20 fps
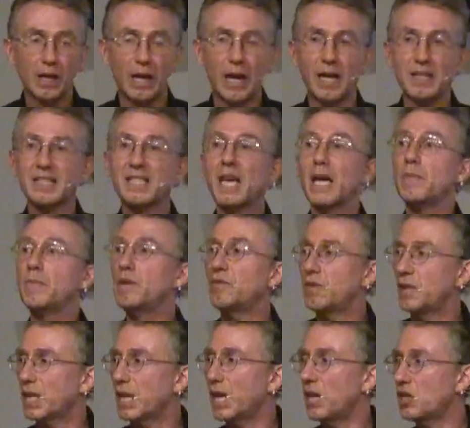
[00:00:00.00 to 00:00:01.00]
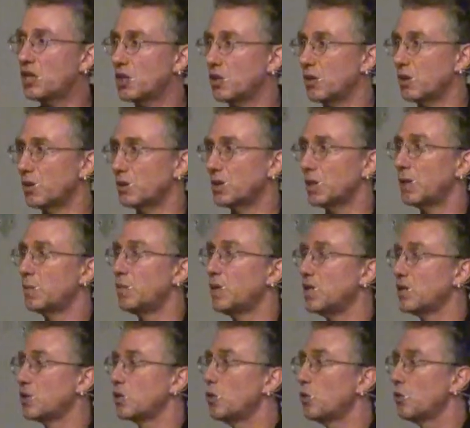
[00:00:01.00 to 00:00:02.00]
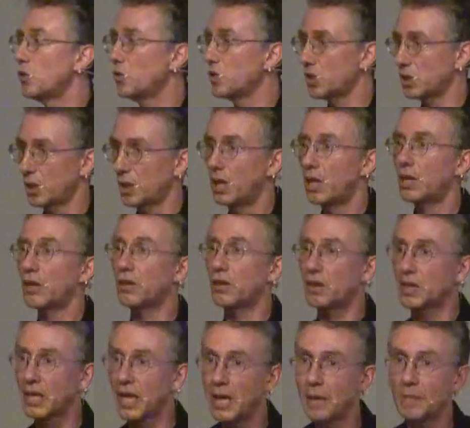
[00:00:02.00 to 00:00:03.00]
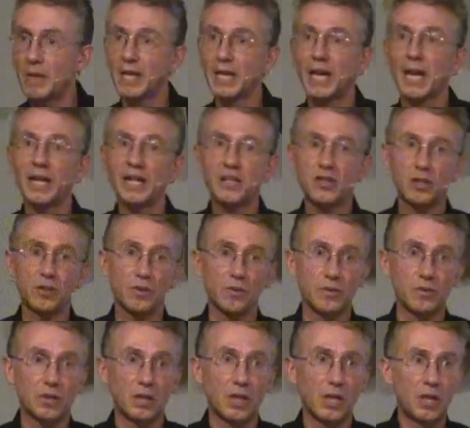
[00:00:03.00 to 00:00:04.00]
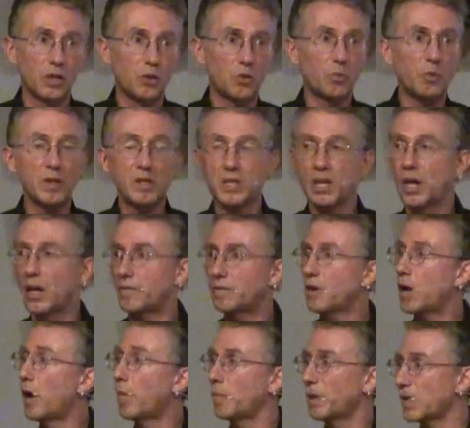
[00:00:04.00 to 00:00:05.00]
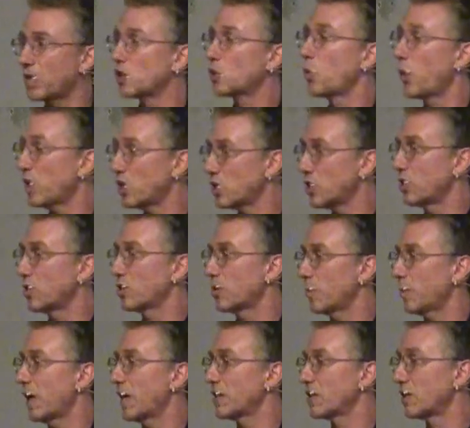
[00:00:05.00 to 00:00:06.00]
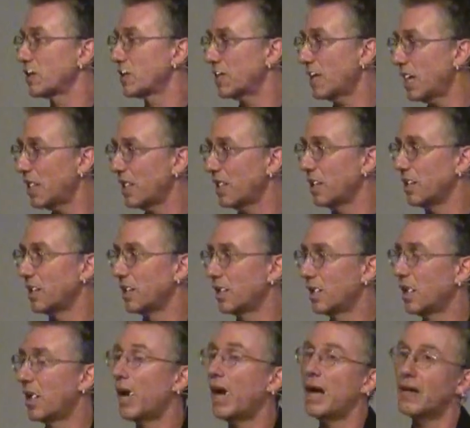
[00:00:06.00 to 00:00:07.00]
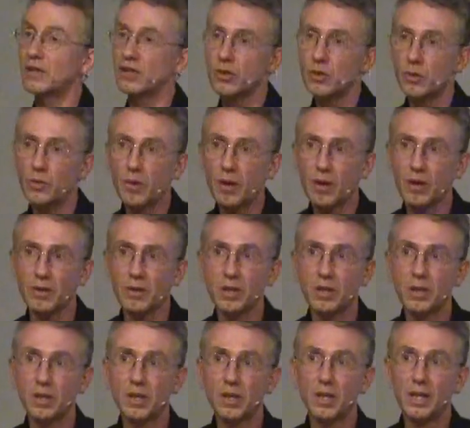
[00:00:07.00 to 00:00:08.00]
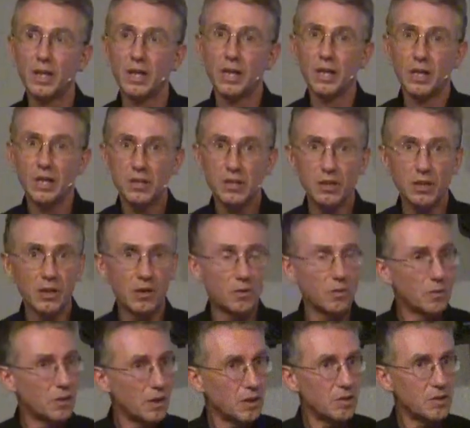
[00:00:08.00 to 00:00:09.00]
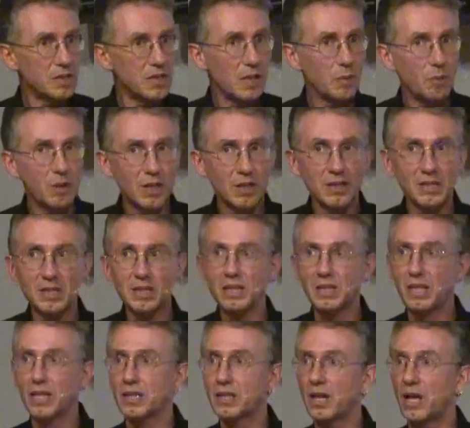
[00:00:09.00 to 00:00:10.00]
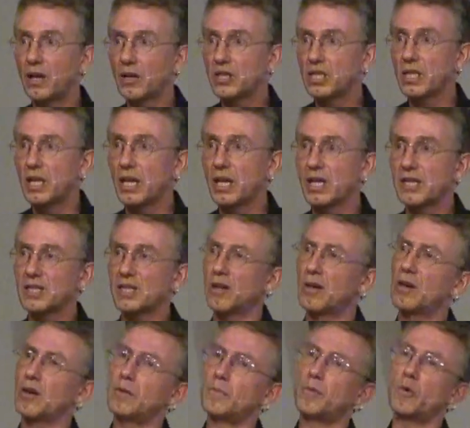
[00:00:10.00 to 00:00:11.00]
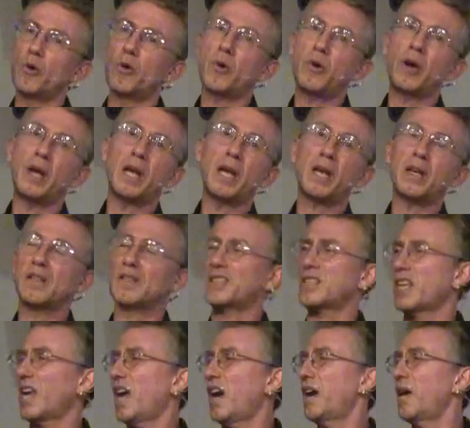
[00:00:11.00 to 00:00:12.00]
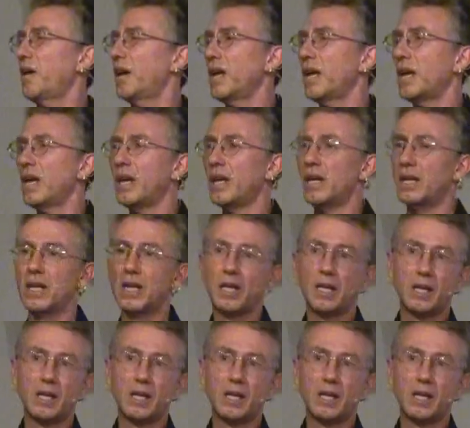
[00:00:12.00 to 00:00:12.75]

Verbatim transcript: as gamification. That means use the gaming attitude to resolve complex questions about society and so on. So you see, we can see technology as, oh, boring, scary,